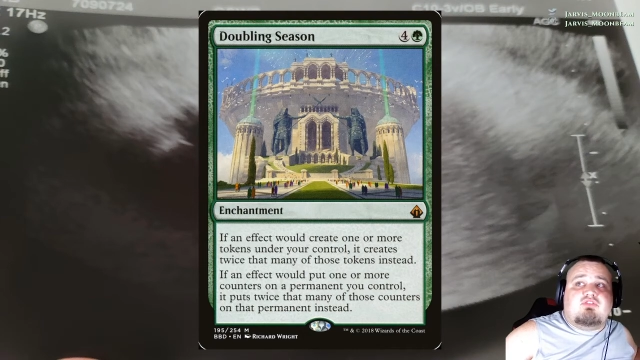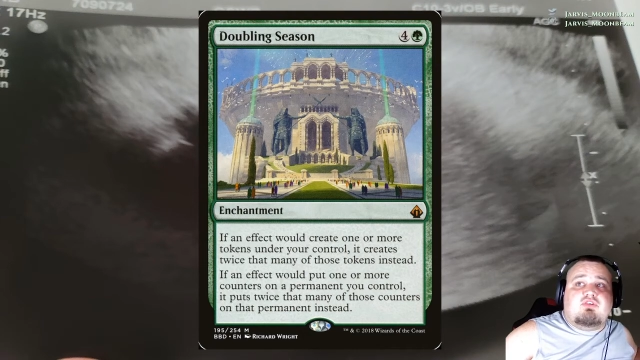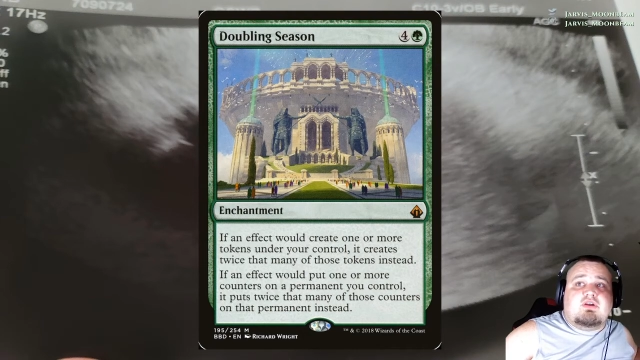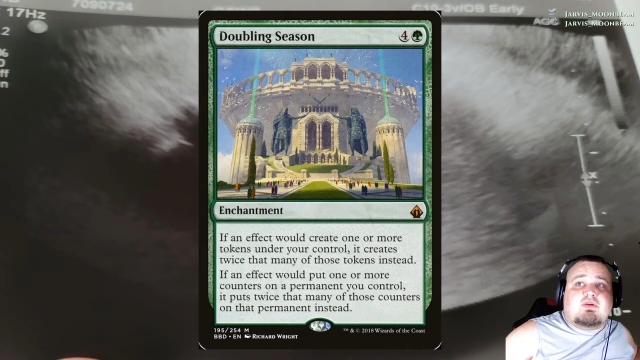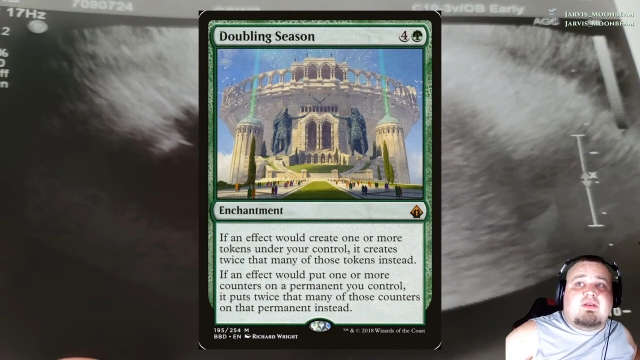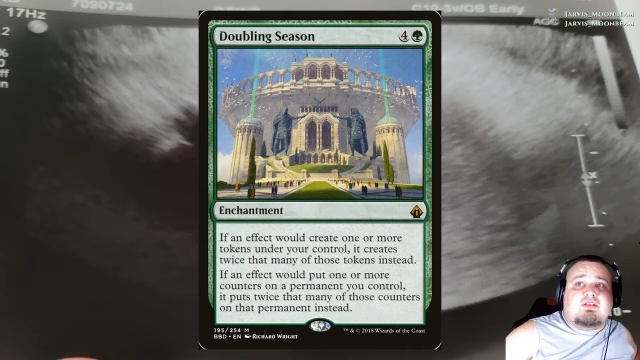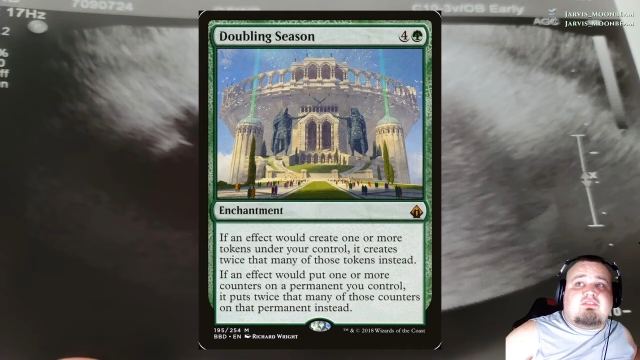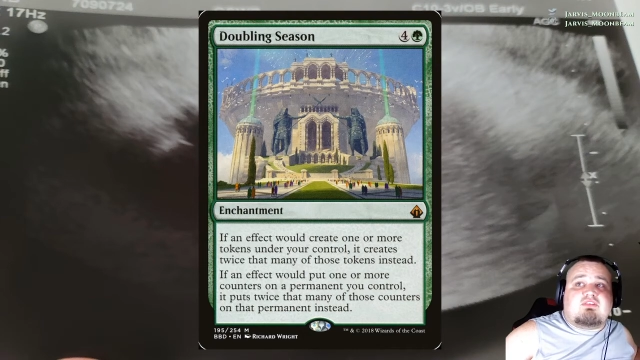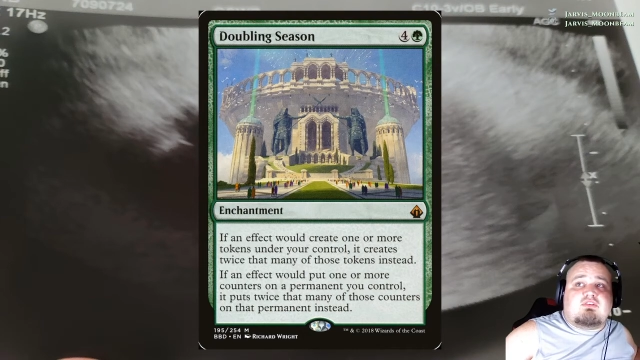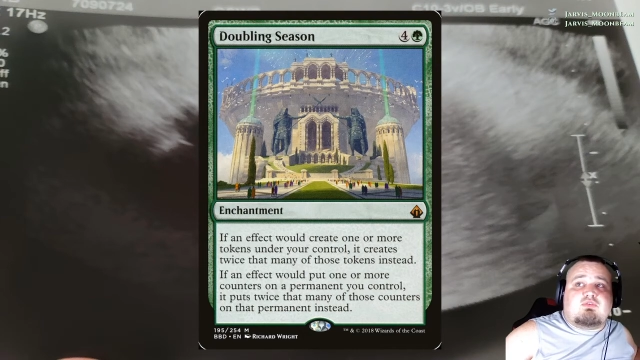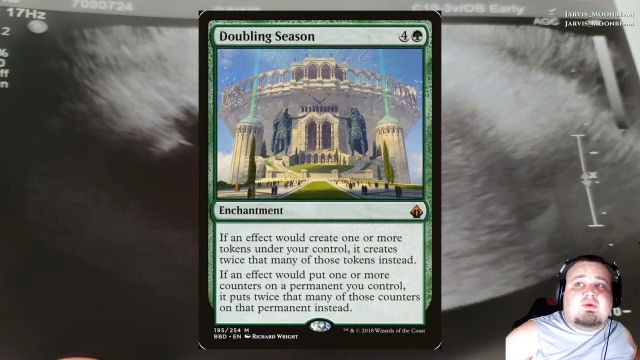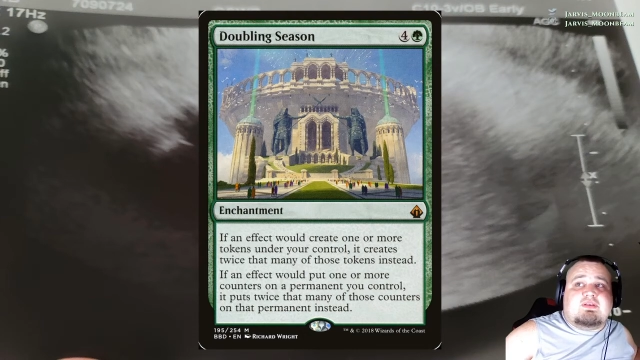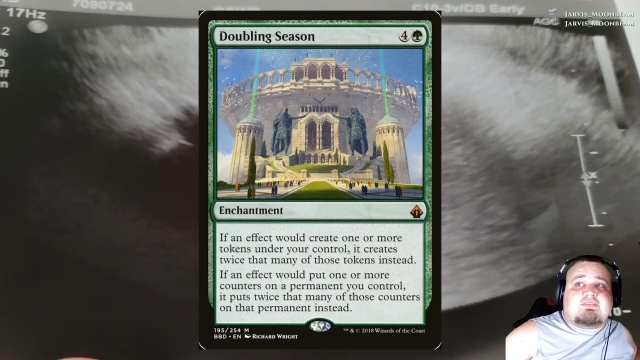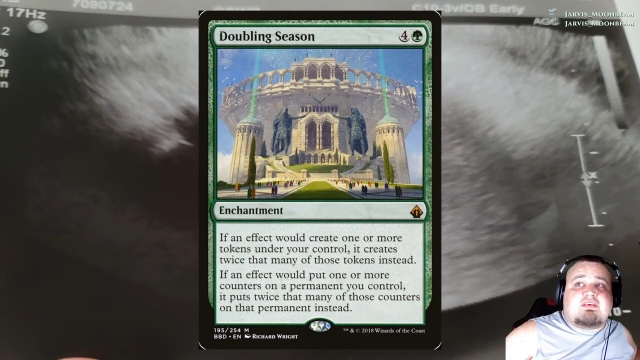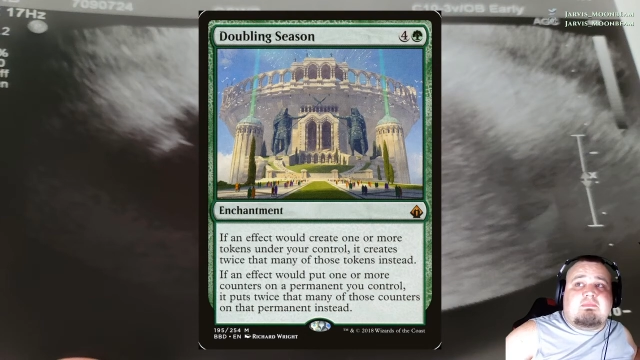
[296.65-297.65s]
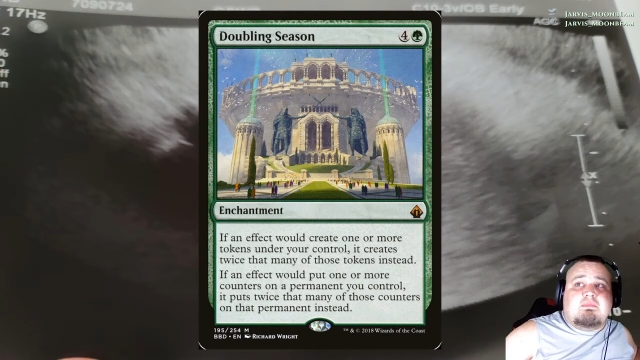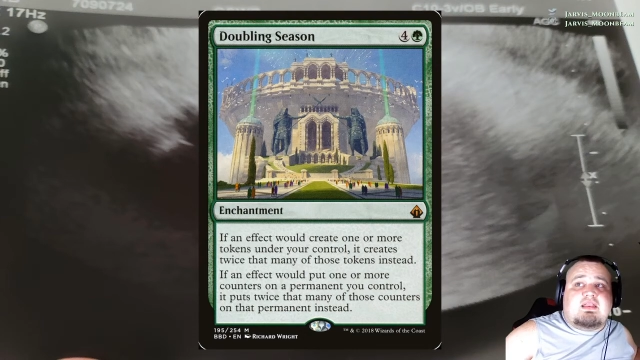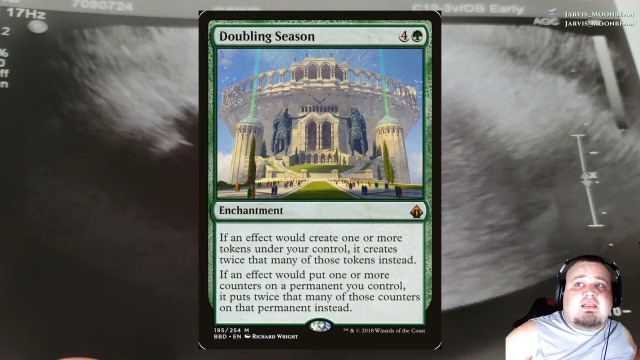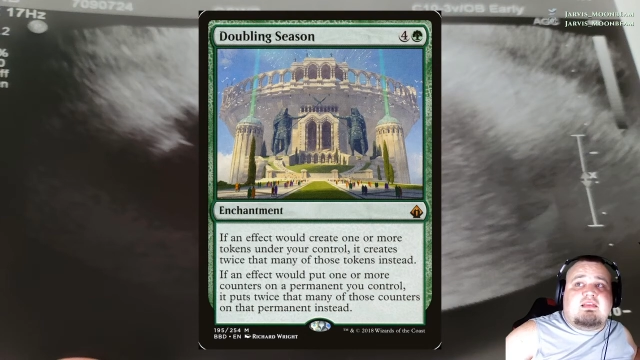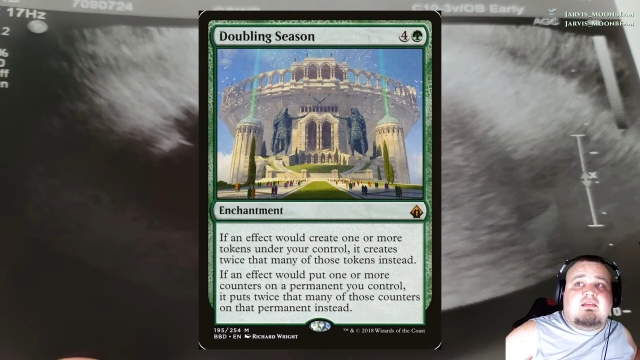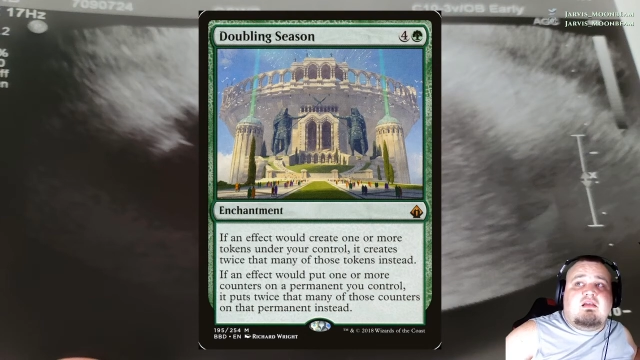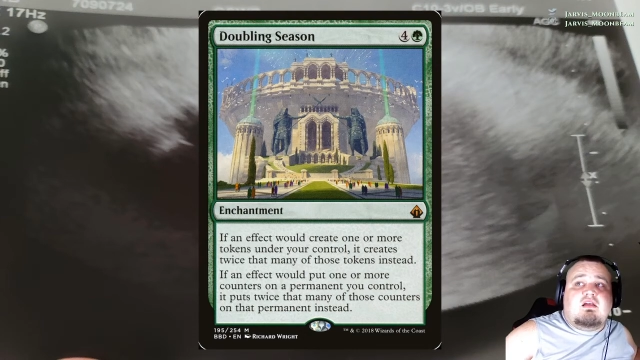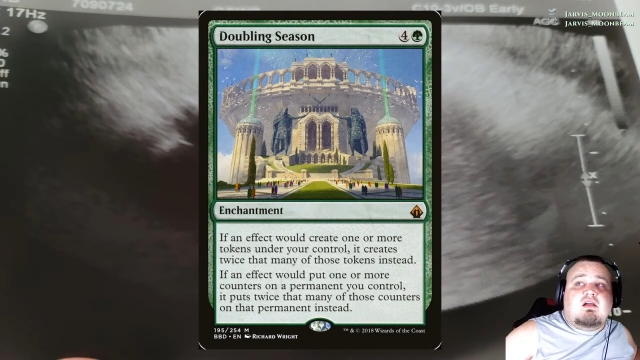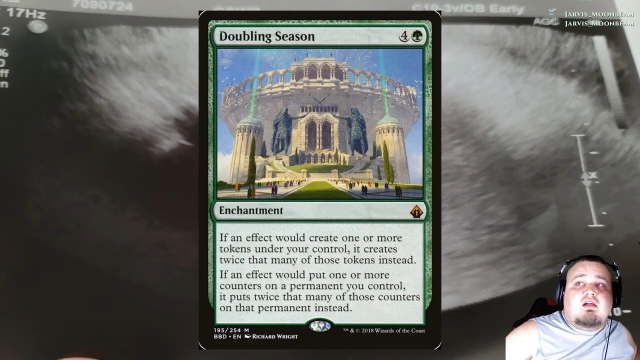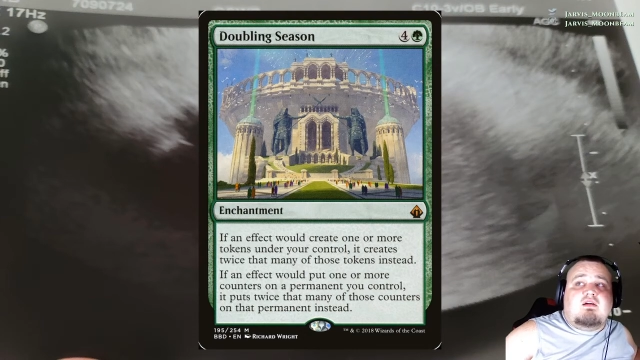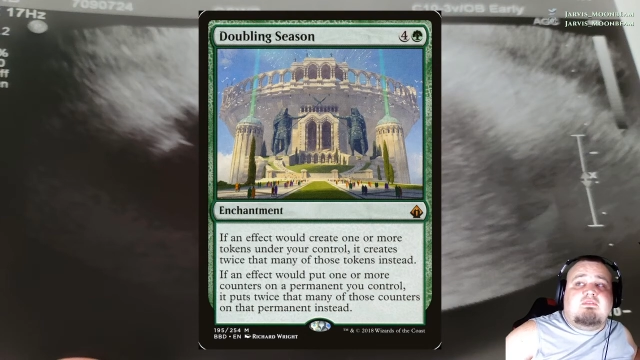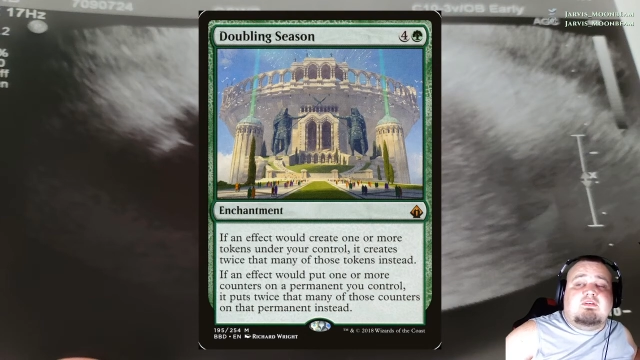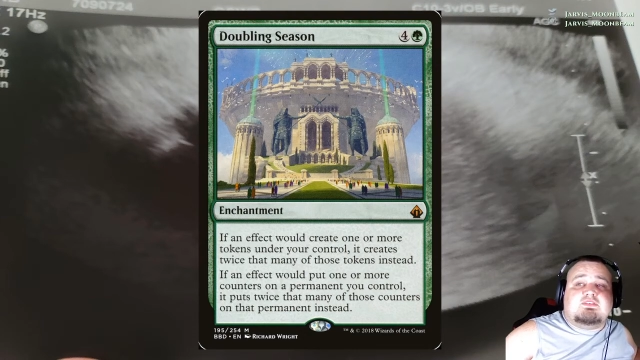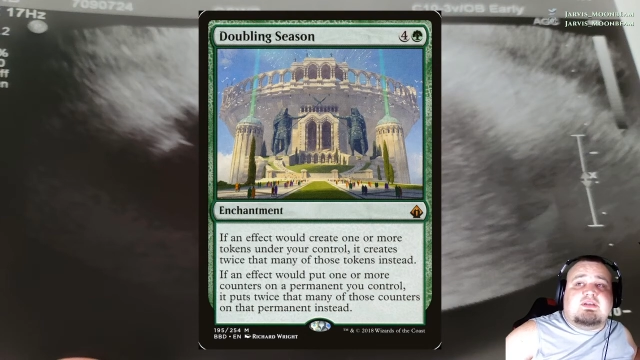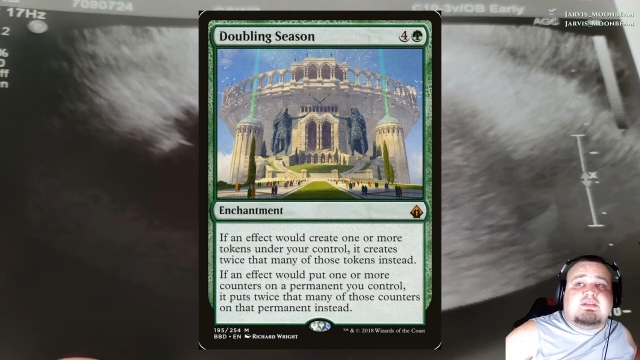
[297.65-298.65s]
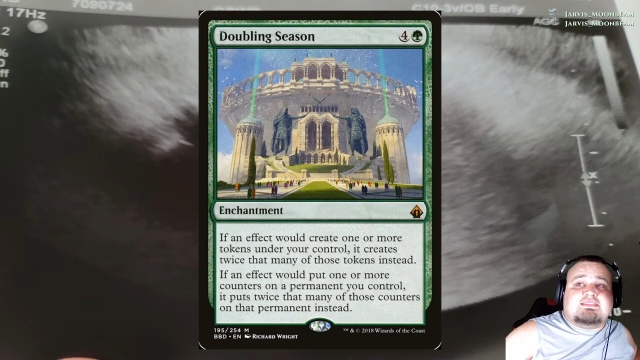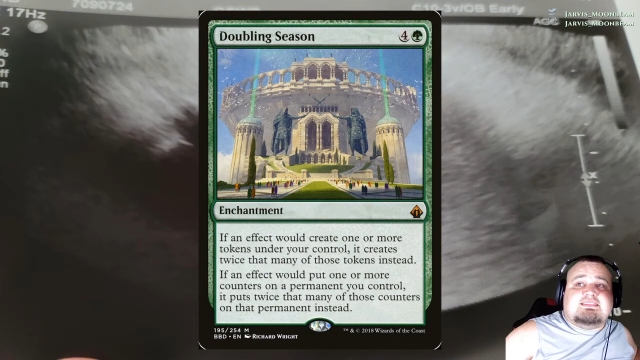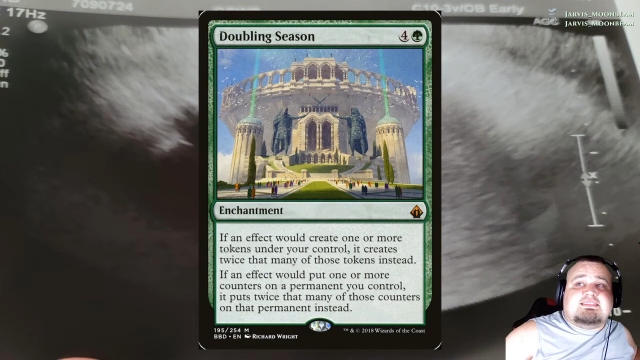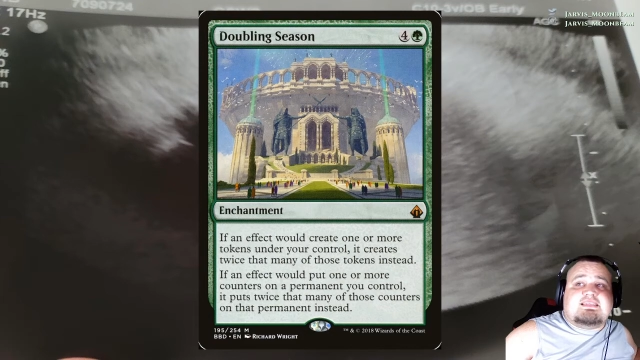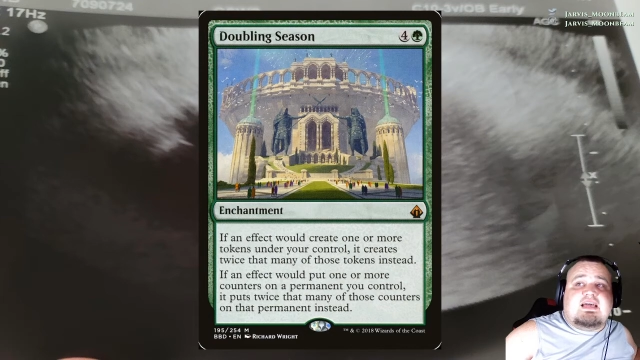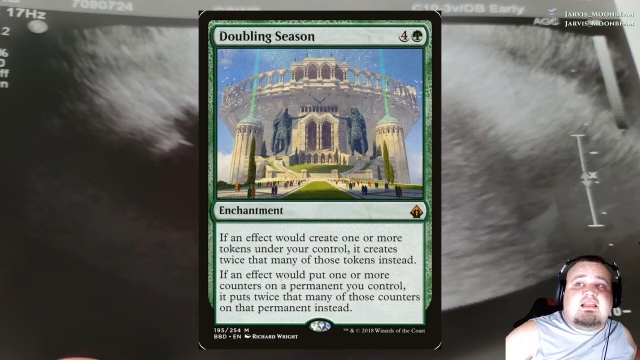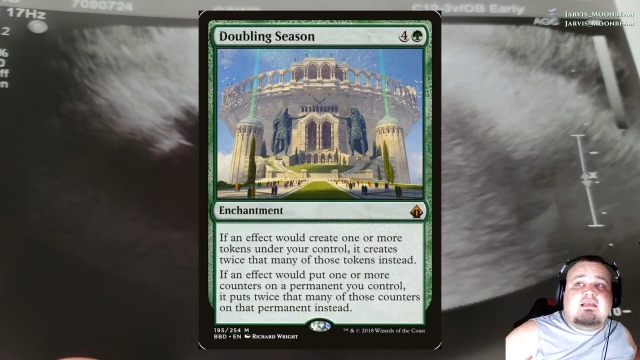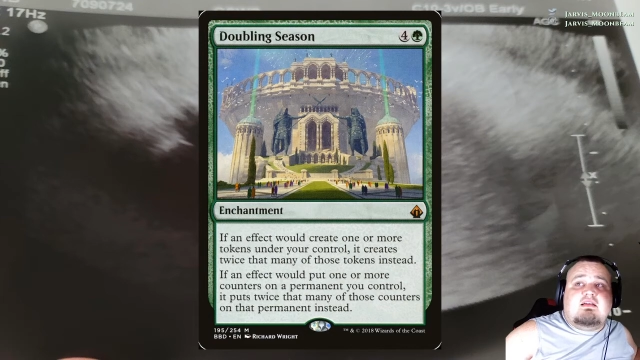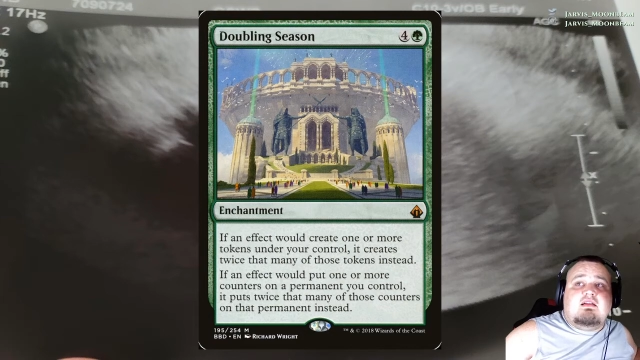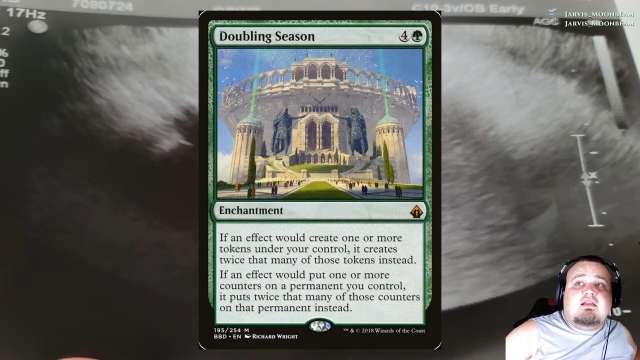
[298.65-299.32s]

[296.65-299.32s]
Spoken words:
it creates twice that many of those tokens instead.